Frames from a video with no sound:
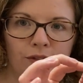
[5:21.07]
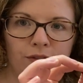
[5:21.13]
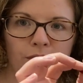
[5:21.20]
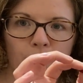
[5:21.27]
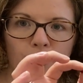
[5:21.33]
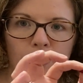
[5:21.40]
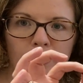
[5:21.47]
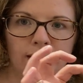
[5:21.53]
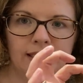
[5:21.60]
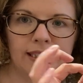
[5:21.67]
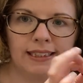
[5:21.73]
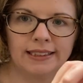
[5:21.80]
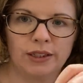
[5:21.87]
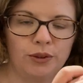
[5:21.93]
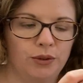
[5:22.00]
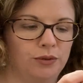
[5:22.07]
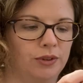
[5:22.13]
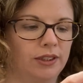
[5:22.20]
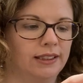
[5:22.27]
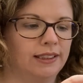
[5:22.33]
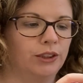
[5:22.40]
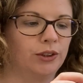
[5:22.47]
fold this
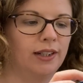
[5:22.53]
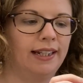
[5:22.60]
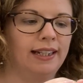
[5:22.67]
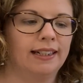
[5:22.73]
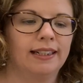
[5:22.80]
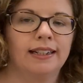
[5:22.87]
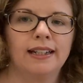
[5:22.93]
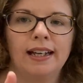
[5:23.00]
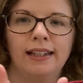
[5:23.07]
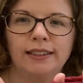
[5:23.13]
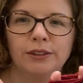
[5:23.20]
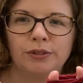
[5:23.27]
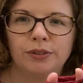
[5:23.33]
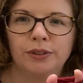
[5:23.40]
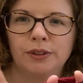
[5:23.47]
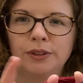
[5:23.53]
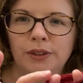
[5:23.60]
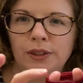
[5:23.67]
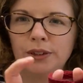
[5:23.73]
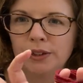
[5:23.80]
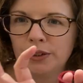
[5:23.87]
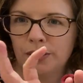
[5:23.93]
over. So try and kind of
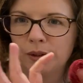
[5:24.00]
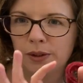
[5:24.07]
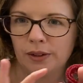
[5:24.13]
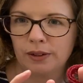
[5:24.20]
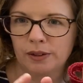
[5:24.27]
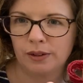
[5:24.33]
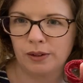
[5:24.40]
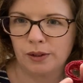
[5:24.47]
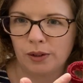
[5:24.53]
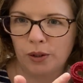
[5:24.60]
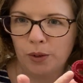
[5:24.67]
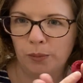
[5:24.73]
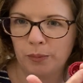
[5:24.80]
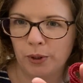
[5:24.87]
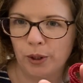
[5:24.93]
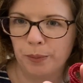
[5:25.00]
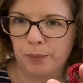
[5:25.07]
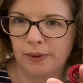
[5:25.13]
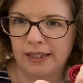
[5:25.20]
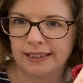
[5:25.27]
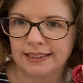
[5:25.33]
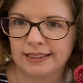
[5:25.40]
open up
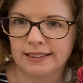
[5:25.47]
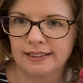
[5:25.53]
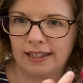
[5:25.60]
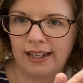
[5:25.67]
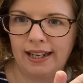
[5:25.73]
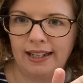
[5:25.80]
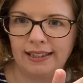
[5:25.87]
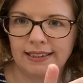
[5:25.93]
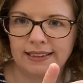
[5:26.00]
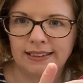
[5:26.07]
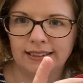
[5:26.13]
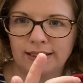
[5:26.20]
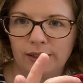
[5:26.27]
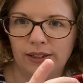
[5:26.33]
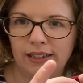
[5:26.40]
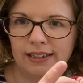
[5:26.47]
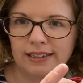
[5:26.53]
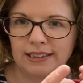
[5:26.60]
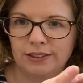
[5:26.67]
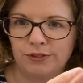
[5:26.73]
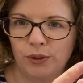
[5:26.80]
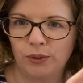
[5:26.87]
this eight so that
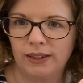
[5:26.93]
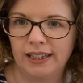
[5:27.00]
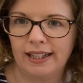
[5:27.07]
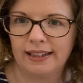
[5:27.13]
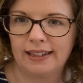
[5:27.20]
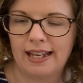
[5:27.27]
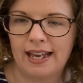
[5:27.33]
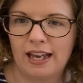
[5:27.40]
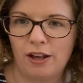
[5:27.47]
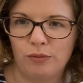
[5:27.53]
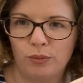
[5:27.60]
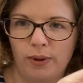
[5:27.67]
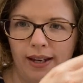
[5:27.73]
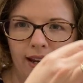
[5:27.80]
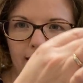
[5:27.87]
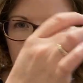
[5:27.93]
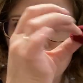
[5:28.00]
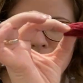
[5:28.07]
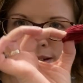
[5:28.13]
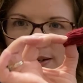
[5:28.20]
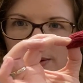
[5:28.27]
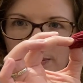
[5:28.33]
it's folding at the halfway
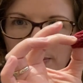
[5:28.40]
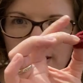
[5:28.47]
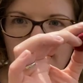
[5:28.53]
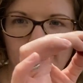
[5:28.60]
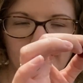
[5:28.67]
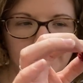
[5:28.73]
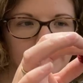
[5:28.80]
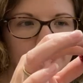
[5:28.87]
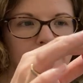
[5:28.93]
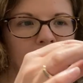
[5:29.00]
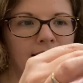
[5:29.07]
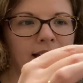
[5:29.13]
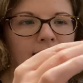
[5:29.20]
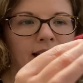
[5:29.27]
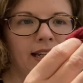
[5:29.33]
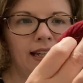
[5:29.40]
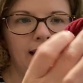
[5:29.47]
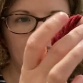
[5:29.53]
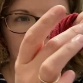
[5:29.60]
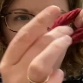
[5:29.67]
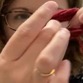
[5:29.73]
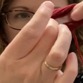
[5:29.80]
part.
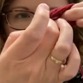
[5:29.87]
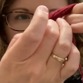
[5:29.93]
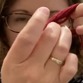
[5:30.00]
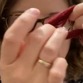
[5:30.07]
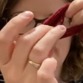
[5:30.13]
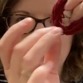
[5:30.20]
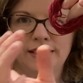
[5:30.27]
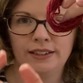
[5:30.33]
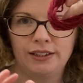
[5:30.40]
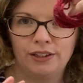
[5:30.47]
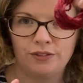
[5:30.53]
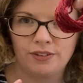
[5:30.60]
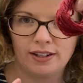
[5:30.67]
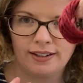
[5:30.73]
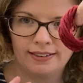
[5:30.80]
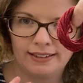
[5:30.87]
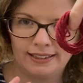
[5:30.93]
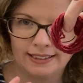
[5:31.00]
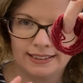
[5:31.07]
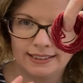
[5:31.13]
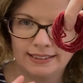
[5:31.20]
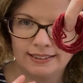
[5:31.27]
And you've got
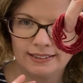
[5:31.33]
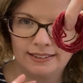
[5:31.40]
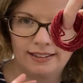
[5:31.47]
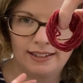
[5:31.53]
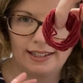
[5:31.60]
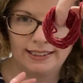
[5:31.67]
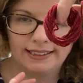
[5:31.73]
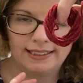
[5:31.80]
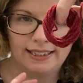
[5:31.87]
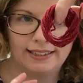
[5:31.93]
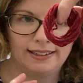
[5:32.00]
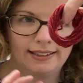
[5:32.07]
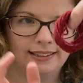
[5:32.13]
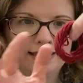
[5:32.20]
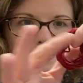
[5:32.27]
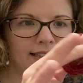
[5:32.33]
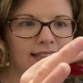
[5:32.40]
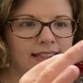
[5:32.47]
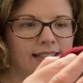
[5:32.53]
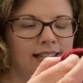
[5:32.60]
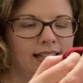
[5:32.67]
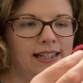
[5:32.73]
this nice little
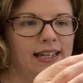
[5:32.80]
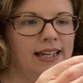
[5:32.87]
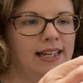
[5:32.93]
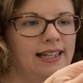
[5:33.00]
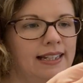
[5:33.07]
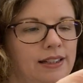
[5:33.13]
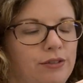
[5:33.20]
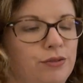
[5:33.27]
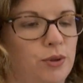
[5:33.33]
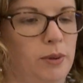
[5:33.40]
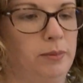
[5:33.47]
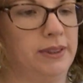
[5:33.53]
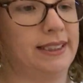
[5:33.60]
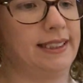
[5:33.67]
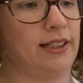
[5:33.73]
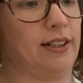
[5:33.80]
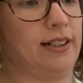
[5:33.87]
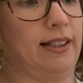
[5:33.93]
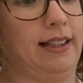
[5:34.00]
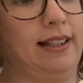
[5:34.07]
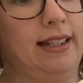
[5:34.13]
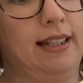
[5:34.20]
uh, formed
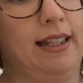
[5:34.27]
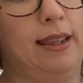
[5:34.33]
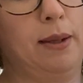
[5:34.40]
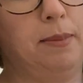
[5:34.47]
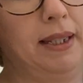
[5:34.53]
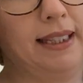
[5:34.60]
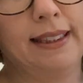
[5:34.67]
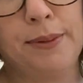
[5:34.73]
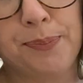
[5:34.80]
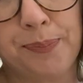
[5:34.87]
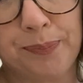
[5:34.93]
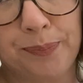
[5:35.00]
circle in the middle.